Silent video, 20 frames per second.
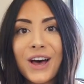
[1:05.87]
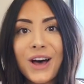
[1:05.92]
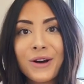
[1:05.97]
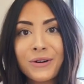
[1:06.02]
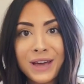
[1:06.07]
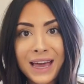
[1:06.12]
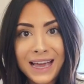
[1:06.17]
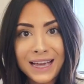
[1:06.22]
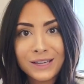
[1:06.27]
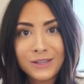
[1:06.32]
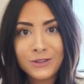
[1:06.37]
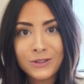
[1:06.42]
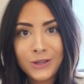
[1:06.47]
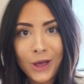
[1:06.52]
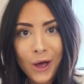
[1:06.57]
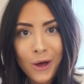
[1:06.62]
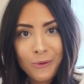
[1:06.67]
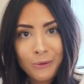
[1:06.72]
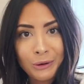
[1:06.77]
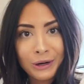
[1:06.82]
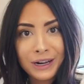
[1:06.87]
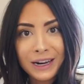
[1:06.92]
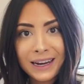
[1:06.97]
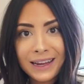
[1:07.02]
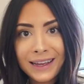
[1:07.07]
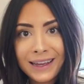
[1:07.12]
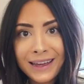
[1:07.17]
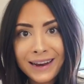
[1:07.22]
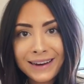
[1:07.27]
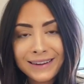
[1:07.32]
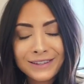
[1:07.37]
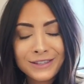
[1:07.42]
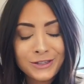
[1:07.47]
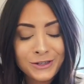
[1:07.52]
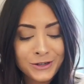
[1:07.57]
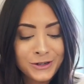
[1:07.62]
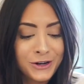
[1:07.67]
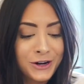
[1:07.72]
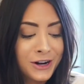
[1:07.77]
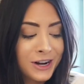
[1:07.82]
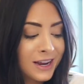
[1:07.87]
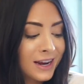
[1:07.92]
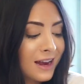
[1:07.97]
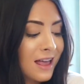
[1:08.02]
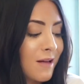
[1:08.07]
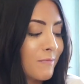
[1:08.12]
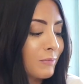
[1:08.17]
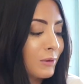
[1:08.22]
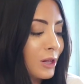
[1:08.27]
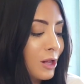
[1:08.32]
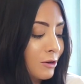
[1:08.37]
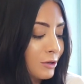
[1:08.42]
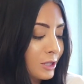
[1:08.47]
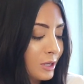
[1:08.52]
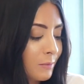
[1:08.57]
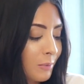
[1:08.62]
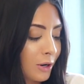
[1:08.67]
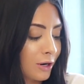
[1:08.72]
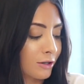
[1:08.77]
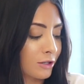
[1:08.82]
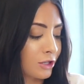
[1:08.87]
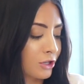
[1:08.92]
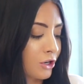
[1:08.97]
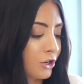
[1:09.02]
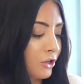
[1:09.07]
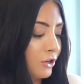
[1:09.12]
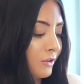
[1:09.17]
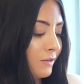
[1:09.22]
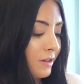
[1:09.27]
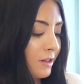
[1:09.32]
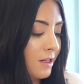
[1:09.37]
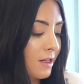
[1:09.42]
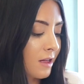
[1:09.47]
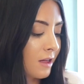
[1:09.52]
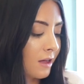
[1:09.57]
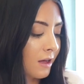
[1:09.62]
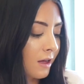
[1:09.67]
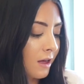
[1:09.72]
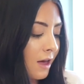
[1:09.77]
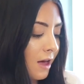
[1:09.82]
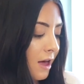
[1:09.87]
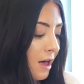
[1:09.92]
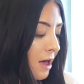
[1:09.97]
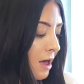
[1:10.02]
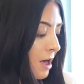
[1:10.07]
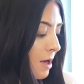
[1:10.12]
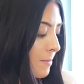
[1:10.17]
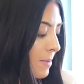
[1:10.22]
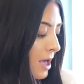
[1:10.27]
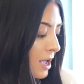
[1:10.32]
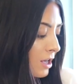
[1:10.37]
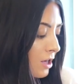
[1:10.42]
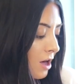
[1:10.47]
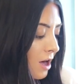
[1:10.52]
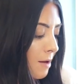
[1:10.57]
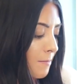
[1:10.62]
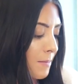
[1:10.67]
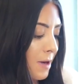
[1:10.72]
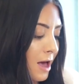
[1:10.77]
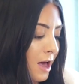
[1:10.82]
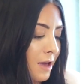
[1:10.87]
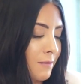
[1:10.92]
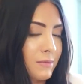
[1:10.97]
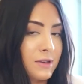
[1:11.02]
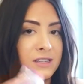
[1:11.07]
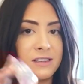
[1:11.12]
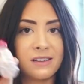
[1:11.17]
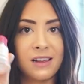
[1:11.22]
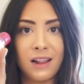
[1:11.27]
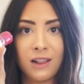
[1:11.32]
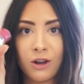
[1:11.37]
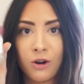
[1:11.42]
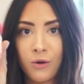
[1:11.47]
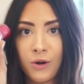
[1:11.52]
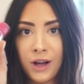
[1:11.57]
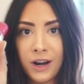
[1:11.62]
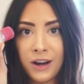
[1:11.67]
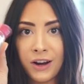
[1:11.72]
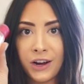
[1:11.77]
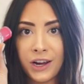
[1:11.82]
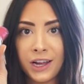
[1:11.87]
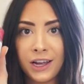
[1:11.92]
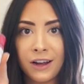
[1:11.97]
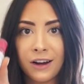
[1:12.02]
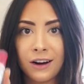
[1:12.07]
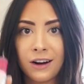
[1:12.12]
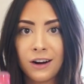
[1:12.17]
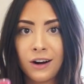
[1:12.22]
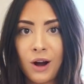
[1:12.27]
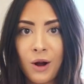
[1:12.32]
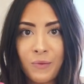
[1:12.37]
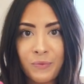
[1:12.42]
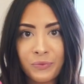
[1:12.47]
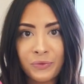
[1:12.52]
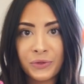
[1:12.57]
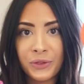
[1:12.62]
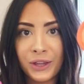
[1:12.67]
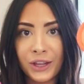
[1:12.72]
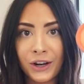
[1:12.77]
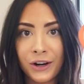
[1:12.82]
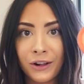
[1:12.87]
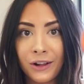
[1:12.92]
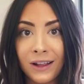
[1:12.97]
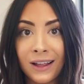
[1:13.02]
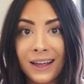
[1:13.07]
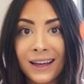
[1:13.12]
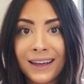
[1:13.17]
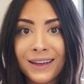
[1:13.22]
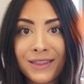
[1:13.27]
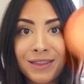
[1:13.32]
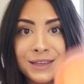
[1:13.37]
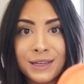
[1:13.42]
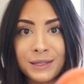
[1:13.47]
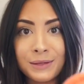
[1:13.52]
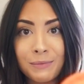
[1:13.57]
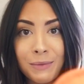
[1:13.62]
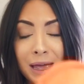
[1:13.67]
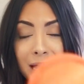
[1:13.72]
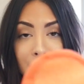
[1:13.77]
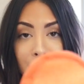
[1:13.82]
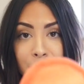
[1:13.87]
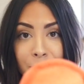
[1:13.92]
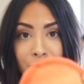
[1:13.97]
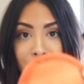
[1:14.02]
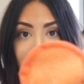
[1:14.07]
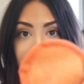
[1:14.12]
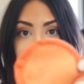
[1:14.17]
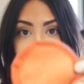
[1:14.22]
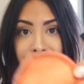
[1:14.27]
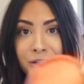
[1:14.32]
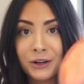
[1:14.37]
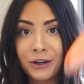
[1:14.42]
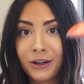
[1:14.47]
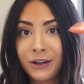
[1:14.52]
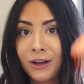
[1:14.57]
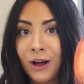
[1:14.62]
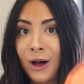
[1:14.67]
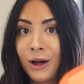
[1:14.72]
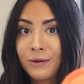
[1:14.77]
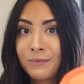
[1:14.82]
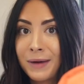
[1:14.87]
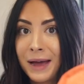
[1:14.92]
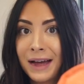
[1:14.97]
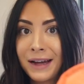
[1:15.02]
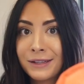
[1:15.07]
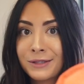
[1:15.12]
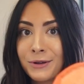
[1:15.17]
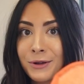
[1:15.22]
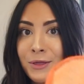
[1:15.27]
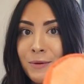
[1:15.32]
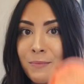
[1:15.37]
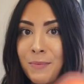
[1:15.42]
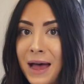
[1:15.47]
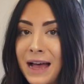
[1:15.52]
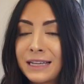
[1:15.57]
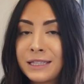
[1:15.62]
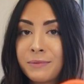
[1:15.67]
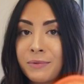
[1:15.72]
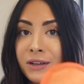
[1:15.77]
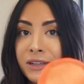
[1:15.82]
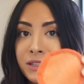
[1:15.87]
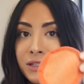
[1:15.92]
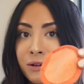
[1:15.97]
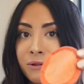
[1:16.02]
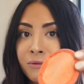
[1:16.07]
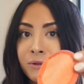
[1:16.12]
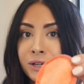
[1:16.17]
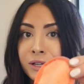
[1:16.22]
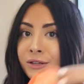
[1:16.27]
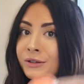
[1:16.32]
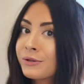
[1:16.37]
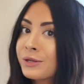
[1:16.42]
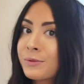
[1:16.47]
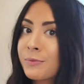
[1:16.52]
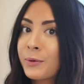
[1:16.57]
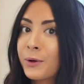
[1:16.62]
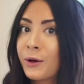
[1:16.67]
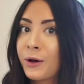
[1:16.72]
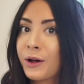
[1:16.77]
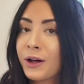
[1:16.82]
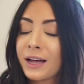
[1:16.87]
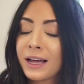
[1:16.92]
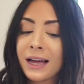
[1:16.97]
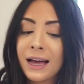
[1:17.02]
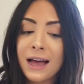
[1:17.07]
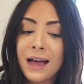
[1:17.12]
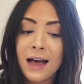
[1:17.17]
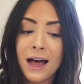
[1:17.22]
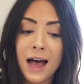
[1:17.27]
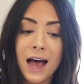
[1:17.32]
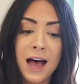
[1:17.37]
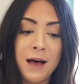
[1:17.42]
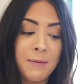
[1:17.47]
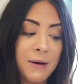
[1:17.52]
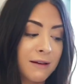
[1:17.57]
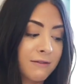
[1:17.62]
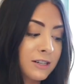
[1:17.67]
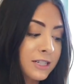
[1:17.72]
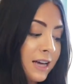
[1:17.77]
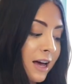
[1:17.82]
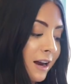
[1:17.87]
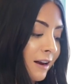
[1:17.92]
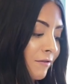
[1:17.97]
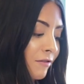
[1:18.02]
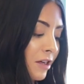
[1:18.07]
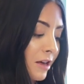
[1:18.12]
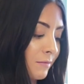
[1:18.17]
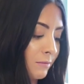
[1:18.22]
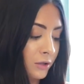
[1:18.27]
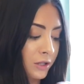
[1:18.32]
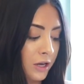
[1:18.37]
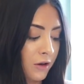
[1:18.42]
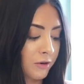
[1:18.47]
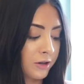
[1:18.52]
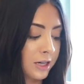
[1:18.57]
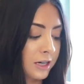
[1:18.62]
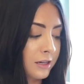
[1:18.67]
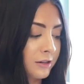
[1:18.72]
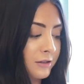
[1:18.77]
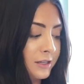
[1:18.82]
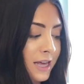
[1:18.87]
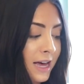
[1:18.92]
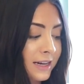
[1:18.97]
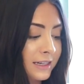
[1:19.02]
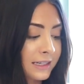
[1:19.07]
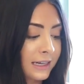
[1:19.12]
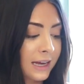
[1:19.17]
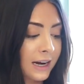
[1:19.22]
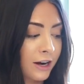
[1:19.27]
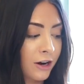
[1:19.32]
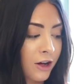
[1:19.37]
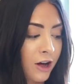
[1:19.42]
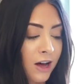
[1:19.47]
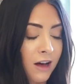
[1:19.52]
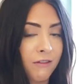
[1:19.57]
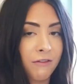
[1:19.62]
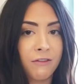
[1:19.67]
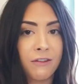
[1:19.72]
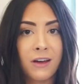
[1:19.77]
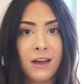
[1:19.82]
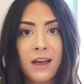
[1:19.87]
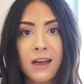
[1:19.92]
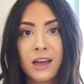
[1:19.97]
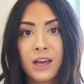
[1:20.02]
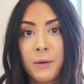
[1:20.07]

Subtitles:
Okay, so we're gonna get started up close and personal. I got my micellar water here, these makeup eraser cotton pads are the best because they're reusable. I have a ton of them, so I'm gonna use that to get it off.